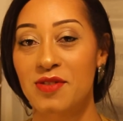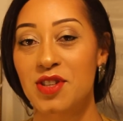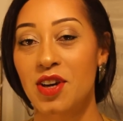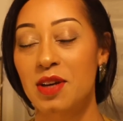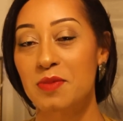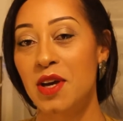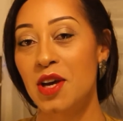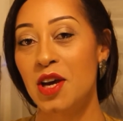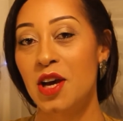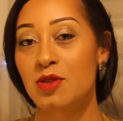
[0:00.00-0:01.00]
of time.
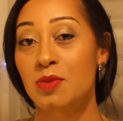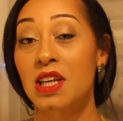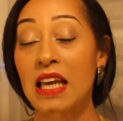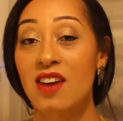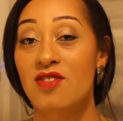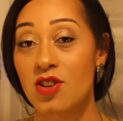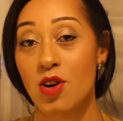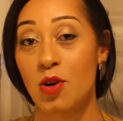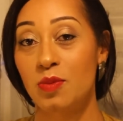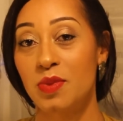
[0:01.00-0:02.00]
So I'm going to carry
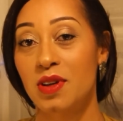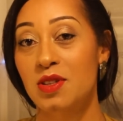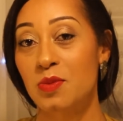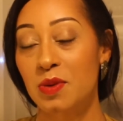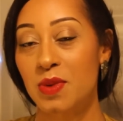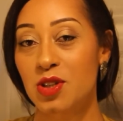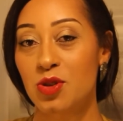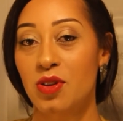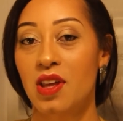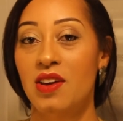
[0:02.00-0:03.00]
on because I want to make
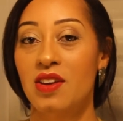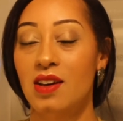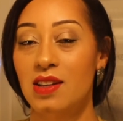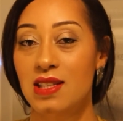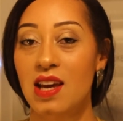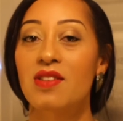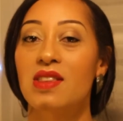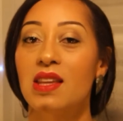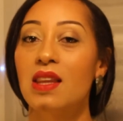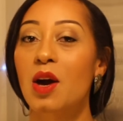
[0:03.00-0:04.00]
sure that I say
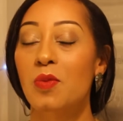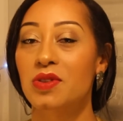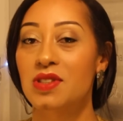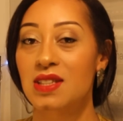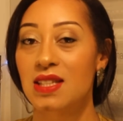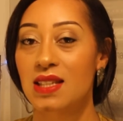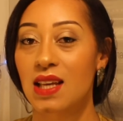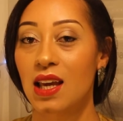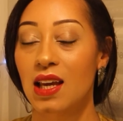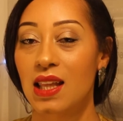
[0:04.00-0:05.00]
everything that I wanted to
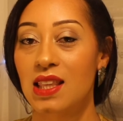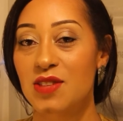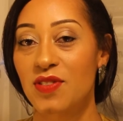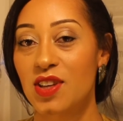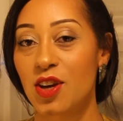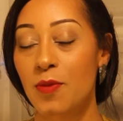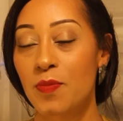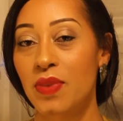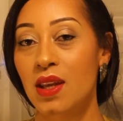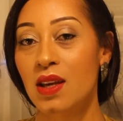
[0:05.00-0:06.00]
say in this video.
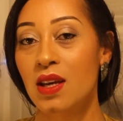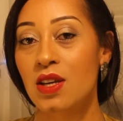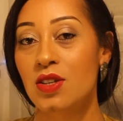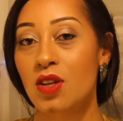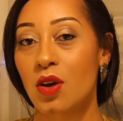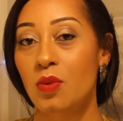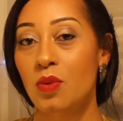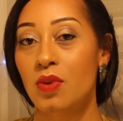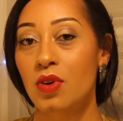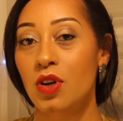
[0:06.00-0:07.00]
So,
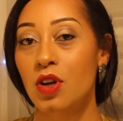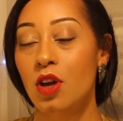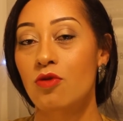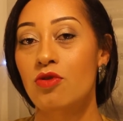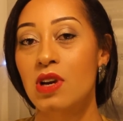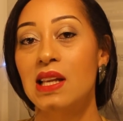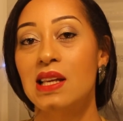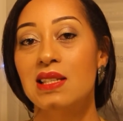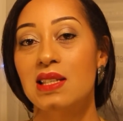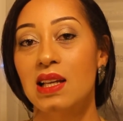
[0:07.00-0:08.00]

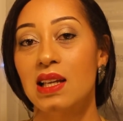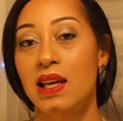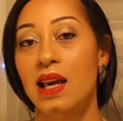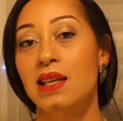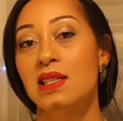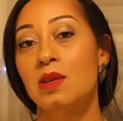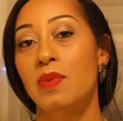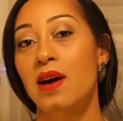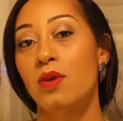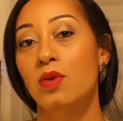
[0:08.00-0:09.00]
realistically, it's
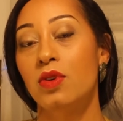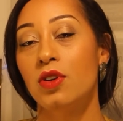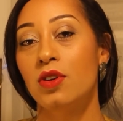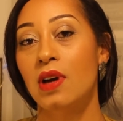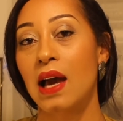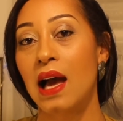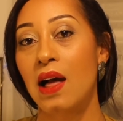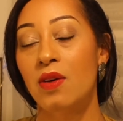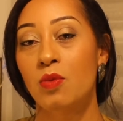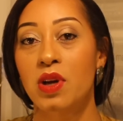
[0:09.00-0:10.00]
about
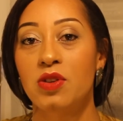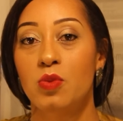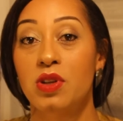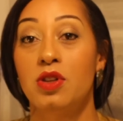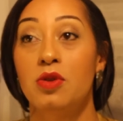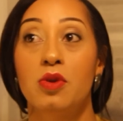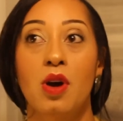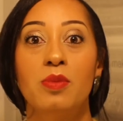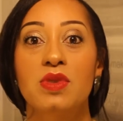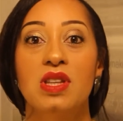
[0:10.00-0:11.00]
when you
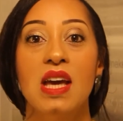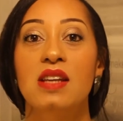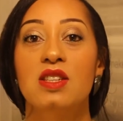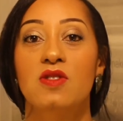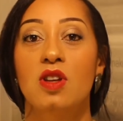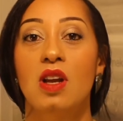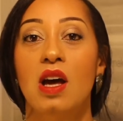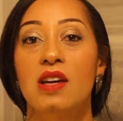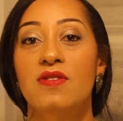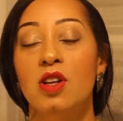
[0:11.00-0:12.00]
come to the end of your
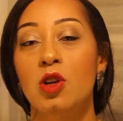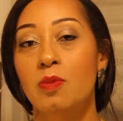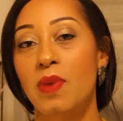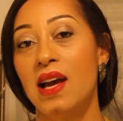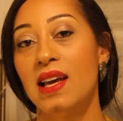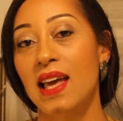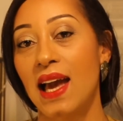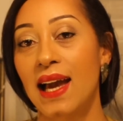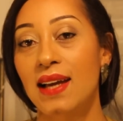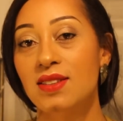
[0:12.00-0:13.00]
life and look back
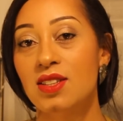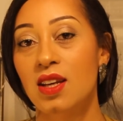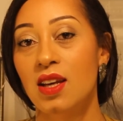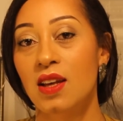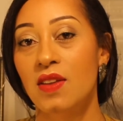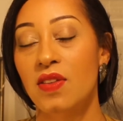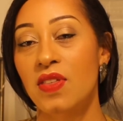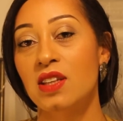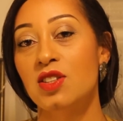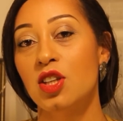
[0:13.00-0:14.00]
at the
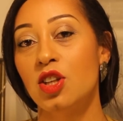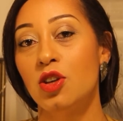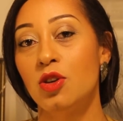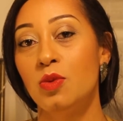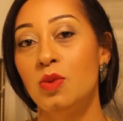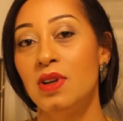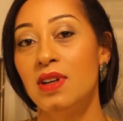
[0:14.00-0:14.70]
things that you